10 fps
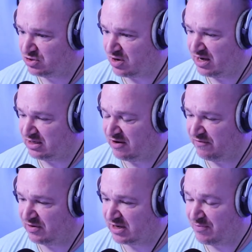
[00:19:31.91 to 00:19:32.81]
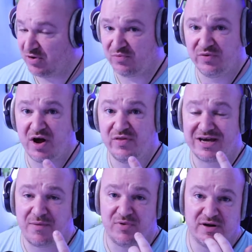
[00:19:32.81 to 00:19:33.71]
Try a different camera. Well, no, the
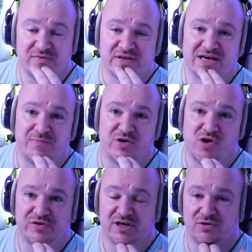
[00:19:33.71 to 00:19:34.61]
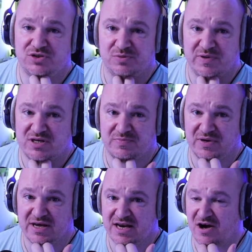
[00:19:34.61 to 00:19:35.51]
camera audio should be
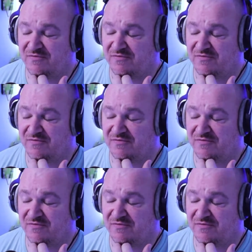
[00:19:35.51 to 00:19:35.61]
completely off.